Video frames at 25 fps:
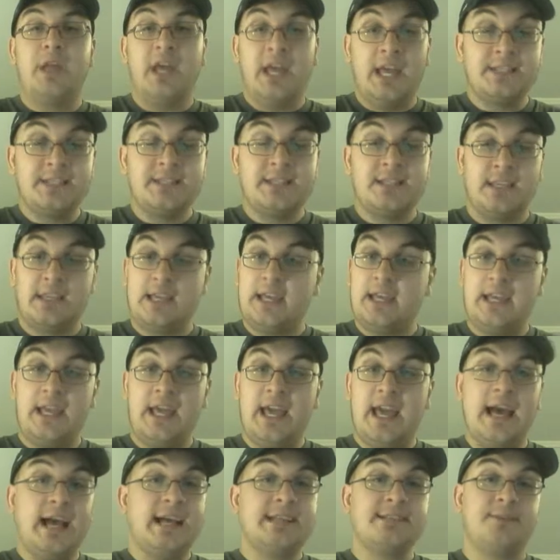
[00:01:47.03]
it
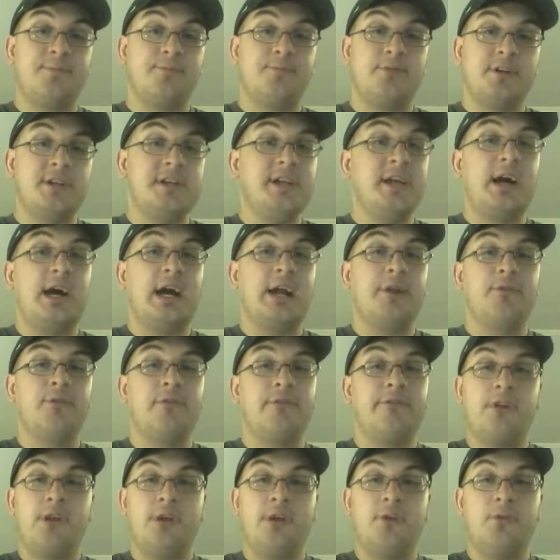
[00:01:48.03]
has a pretty high
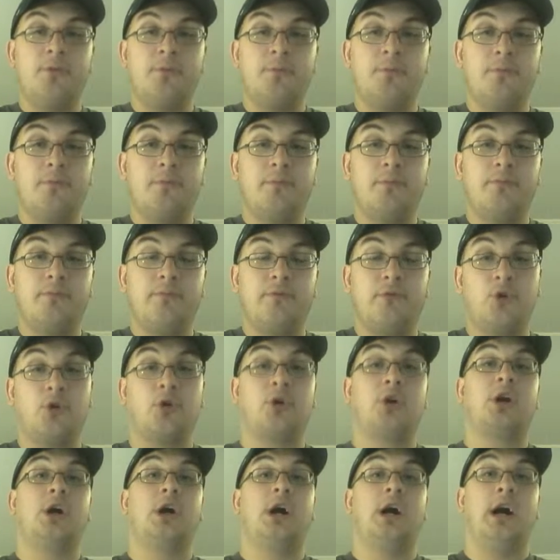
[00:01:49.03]
review
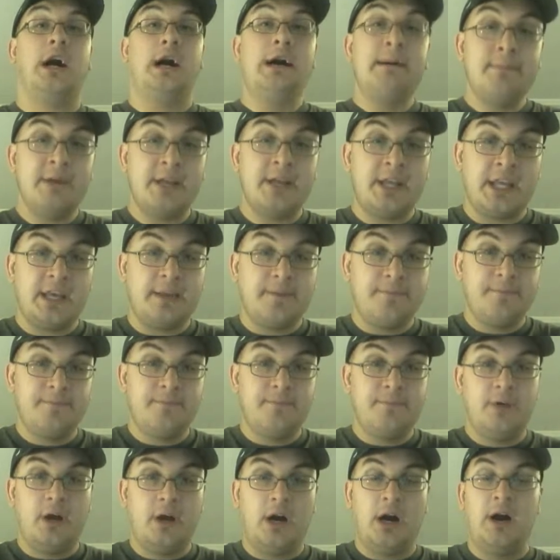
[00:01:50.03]
for a comedy
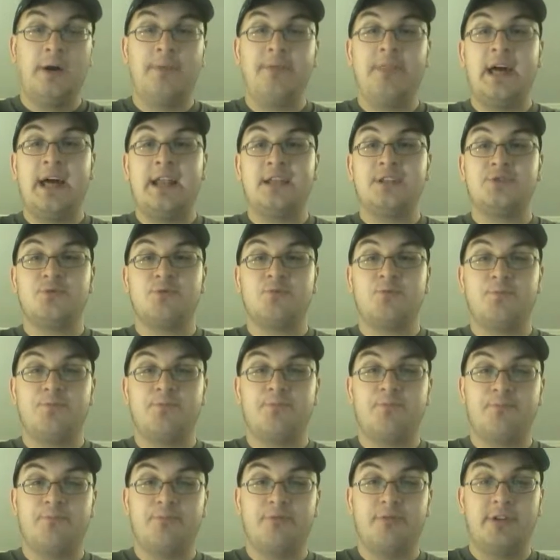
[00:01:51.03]
that is
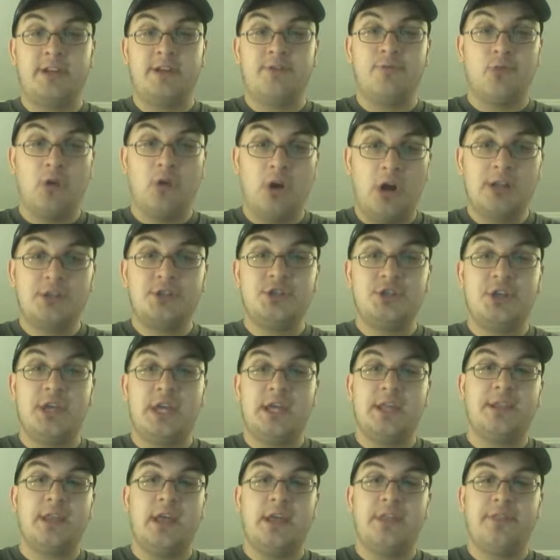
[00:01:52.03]
pretty
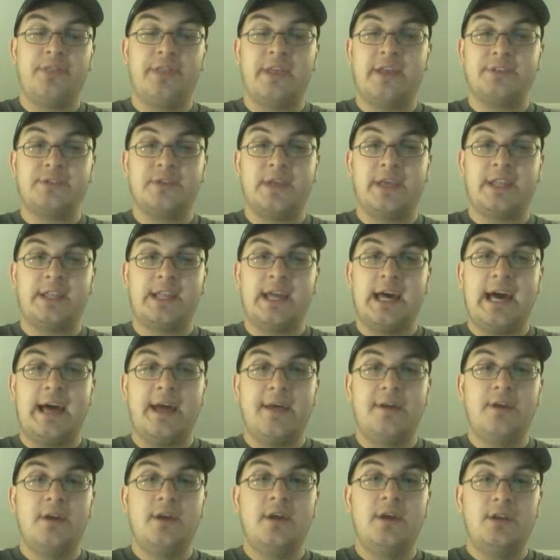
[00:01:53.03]
raunchy and things like
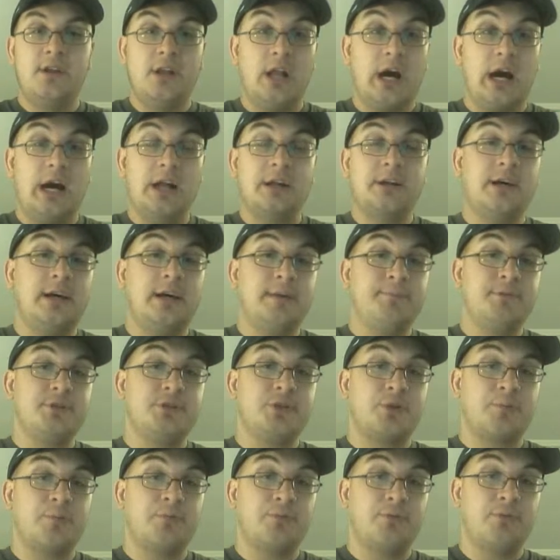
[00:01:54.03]
that. Knocked Up
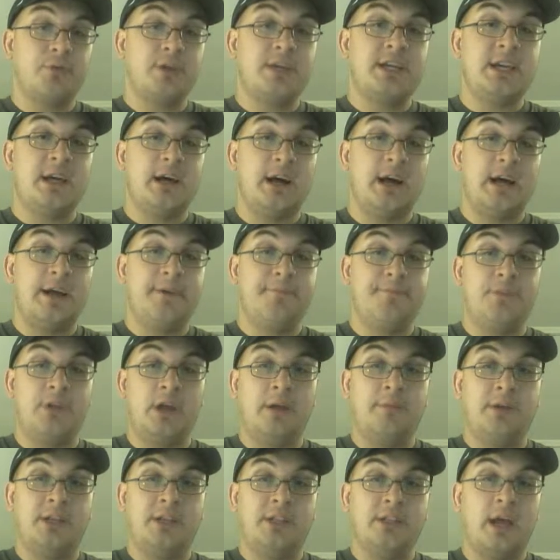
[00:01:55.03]
is a pretty high.
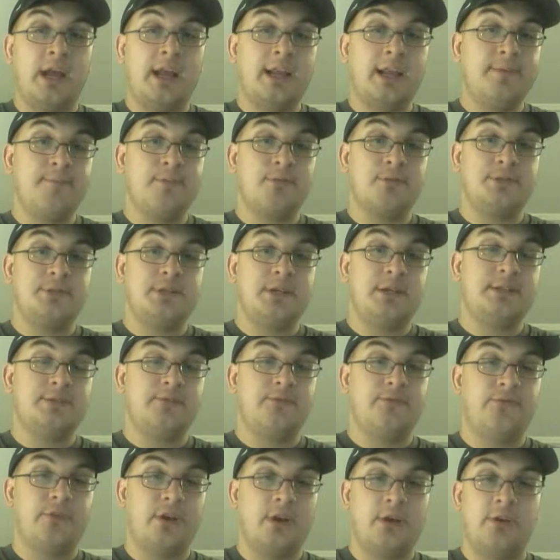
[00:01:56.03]
90% is
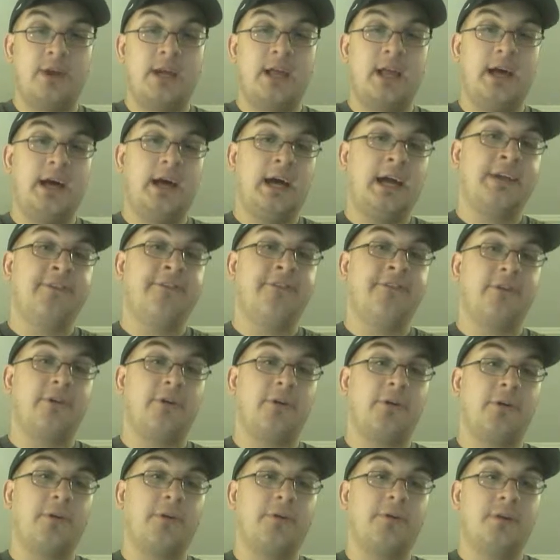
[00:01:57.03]
very high
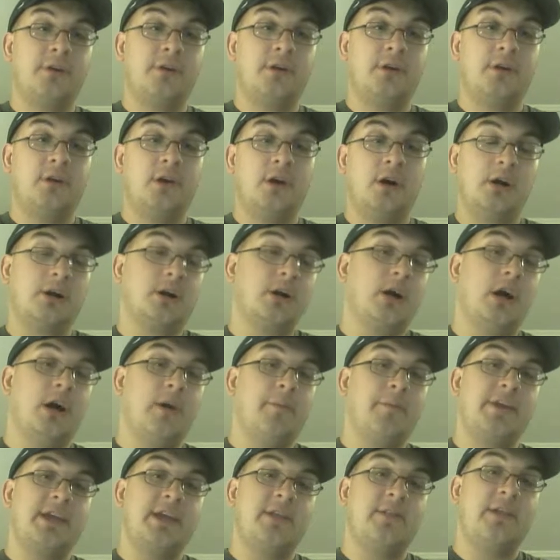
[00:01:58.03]
for a
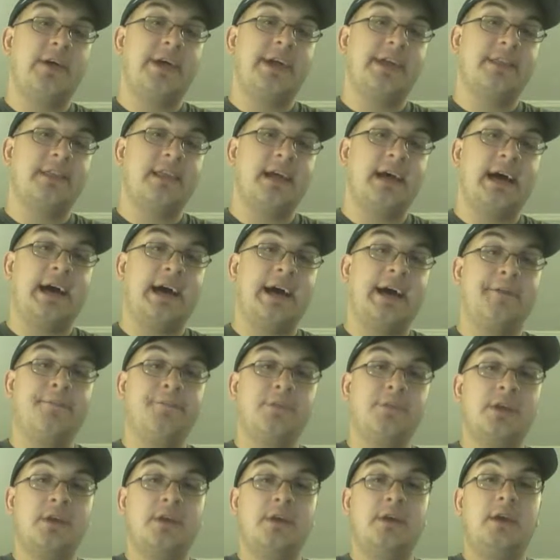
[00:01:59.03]
comedy like that.
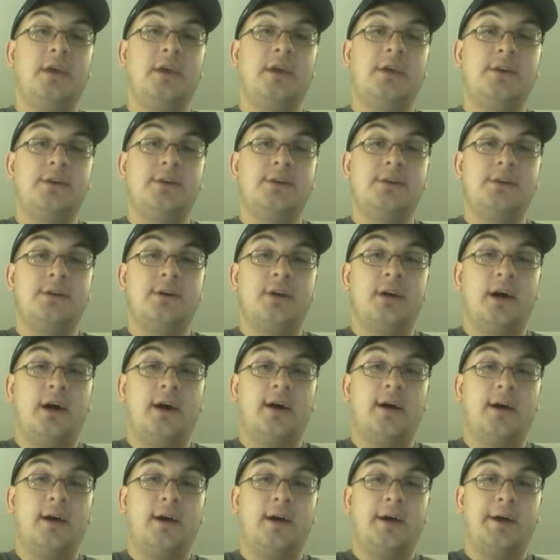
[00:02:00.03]

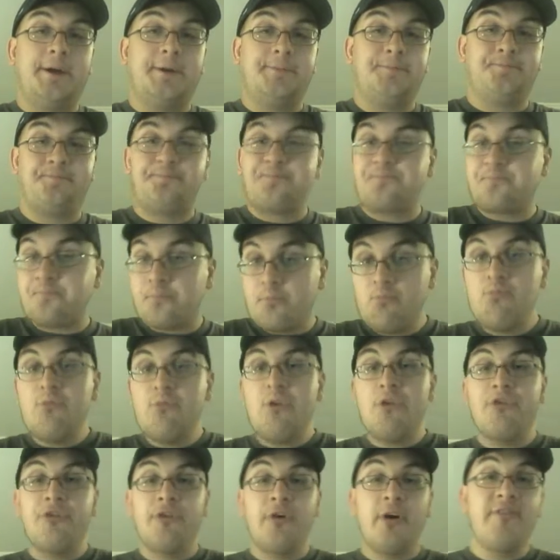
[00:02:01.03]

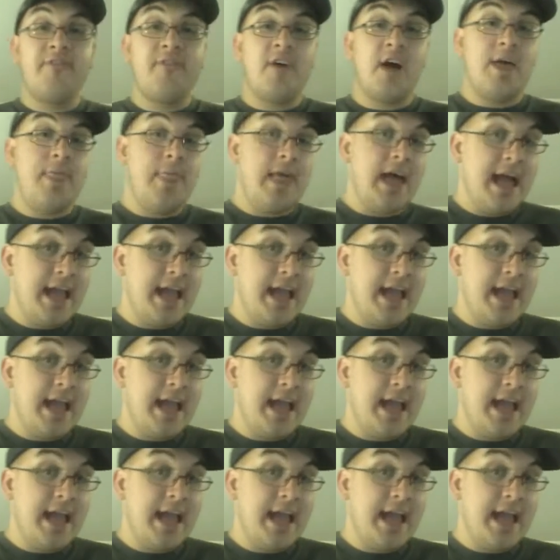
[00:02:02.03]
So I find